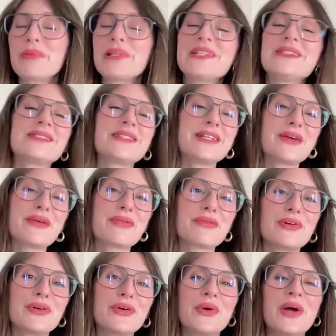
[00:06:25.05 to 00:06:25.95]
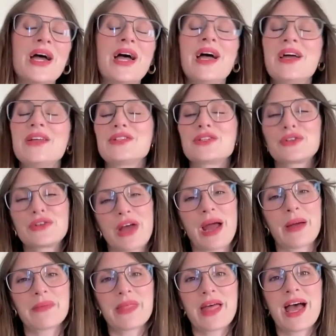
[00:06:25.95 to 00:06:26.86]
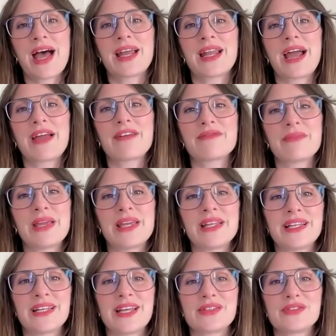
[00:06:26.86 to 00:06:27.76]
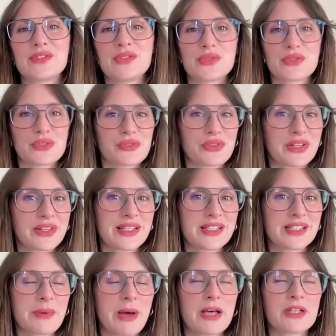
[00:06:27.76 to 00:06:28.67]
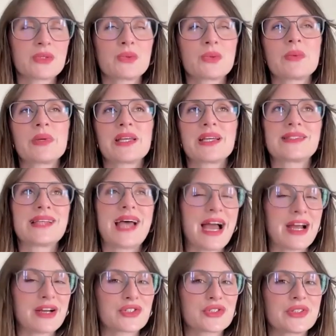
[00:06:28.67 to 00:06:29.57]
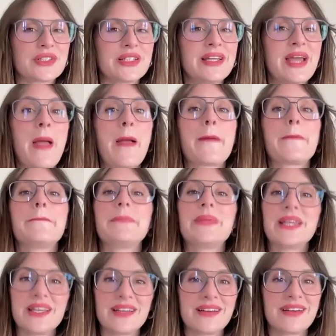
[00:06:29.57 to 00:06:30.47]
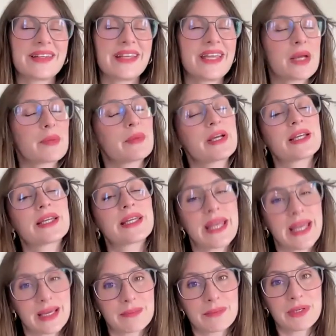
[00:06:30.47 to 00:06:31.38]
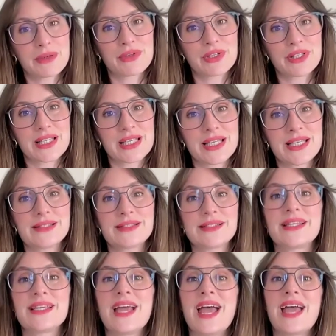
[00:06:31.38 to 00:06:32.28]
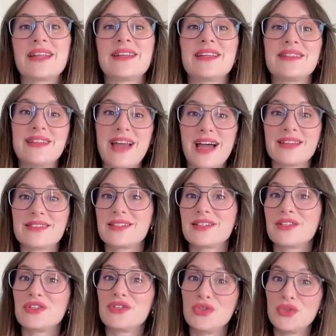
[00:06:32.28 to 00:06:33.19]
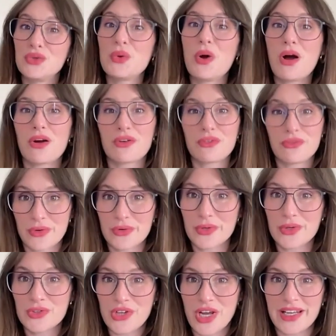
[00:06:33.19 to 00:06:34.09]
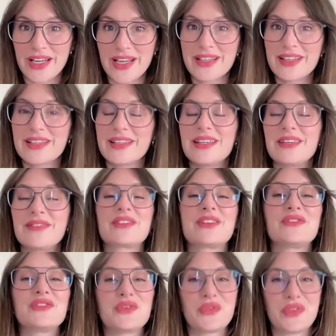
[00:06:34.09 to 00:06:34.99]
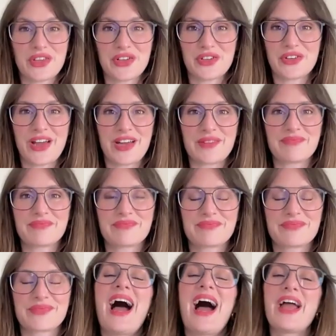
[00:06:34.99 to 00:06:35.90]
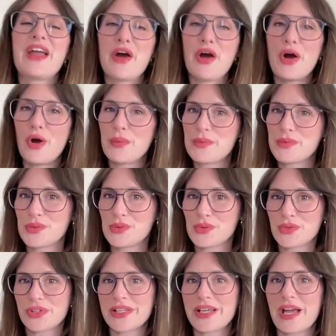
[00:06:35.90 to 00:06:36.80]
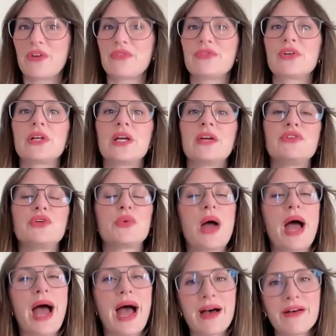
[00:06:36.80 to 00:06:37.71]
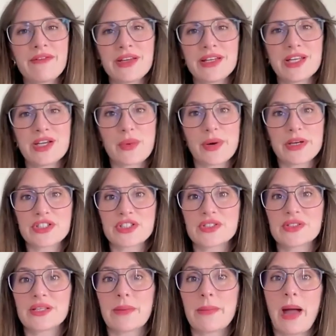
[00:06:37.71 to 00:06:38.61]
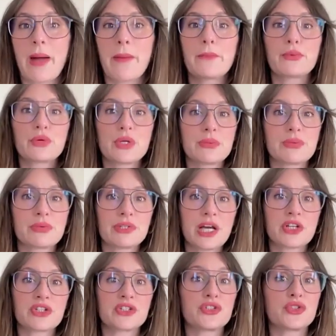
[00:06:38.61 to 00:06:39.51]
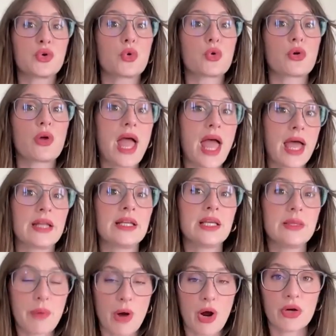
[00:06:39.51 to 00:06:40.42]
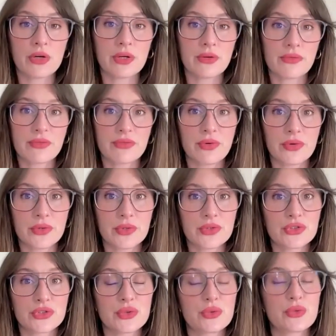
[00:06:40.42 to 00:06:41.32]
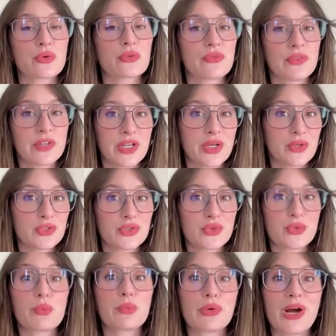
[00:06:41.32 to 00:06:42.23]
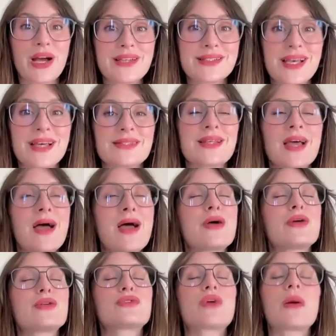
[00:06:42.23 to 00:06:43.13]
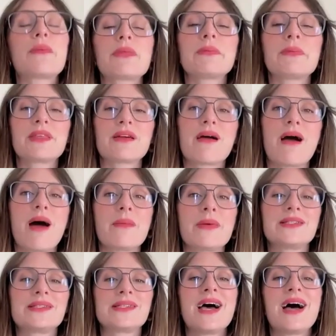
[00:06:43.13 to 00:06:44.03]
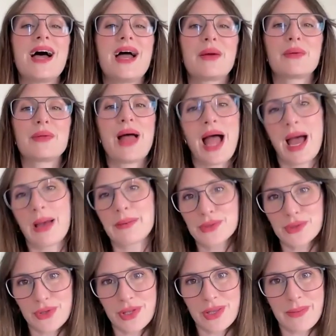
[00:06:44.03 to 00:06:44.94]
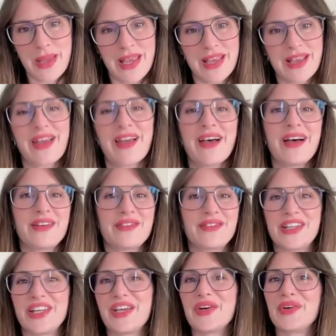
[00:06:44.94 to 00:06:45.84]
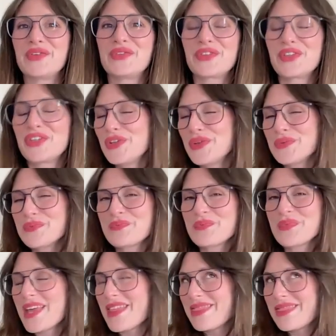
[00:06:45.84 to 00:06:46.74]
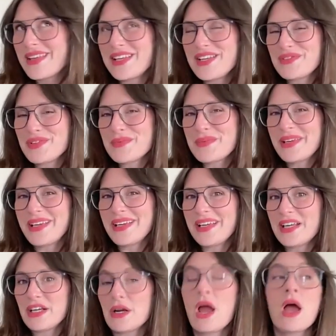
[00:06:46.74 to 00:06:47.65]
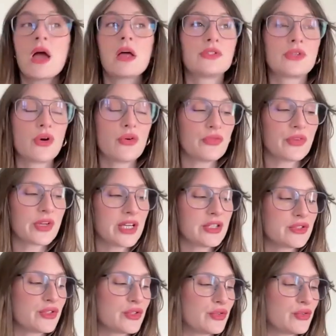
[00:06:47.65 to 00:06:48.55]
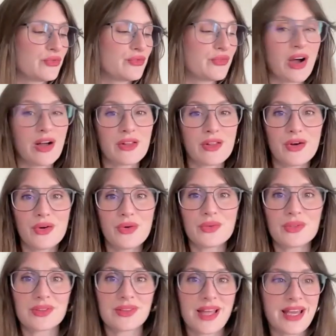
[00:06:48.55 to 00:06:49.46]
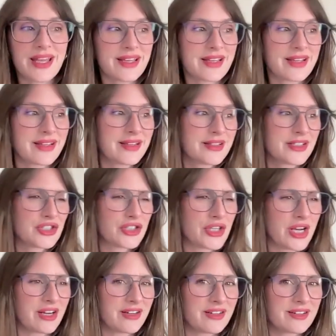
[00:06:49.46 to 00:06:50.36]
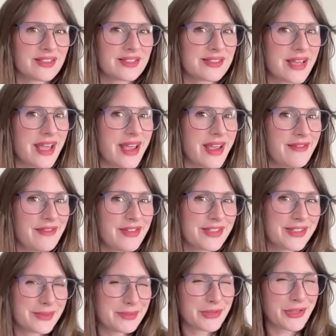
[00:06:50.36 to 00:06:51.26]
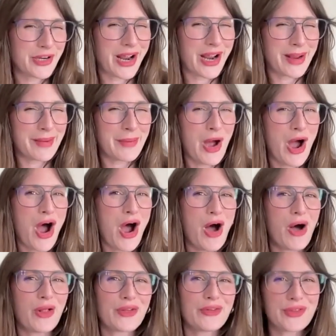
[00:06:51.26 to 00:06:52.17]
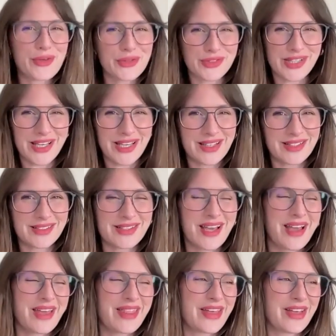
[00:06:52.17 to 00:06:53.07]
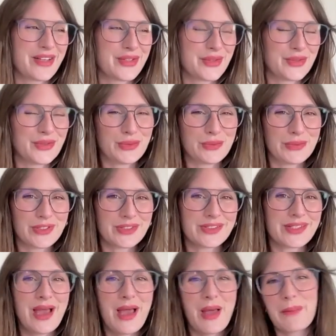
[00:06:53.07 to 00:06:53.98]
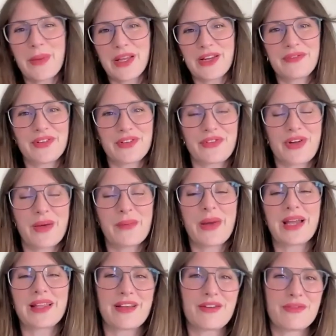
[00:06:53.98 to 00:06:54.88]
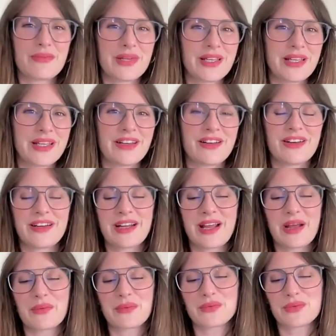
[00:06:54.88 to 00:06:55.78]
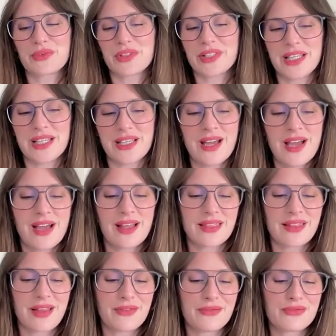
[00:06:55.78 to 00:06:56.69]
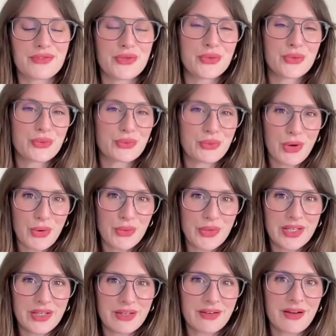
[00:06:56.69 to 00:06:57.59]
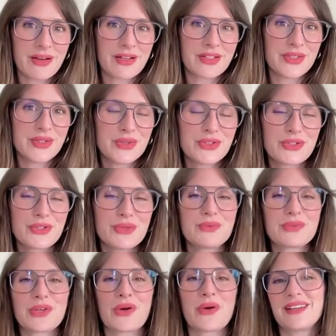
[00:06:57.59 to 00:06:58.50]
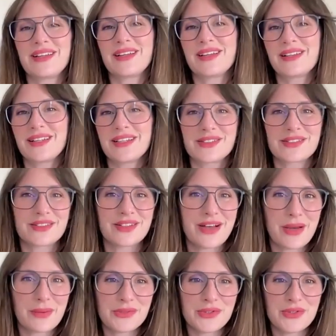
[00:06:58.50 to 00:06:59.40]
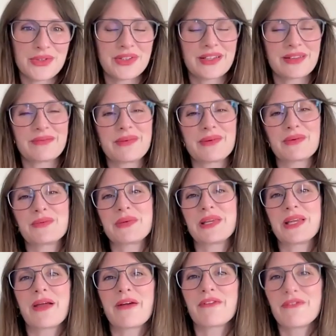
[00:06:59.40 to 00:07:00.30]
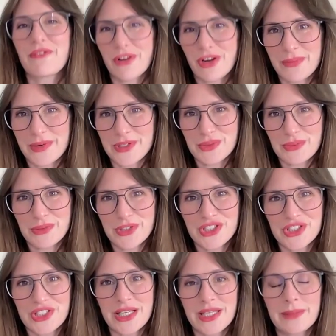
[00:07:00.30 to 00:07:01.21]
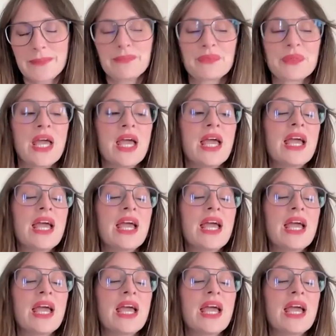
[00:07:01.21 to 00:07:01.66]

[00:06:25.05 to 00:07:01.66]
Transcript: Please click through to grab that. I've made it as user-friendly as possible because actually being on camera can be really easy. And yes, you are photogenic, even if you think you're not. I hope this was really helpful. If you have any questions about pre-production or any part of the photo shoot or video shoot process, drop them in the comments. I will absolutely make a video for you. Thank you for being here. Don't forget to follow, like, share, save, subscribe, all of those things that YouTubers benefit from. I love being here and I would really love to grow here on YouTube. So any clicks or helps you could give me would be very much appreciated.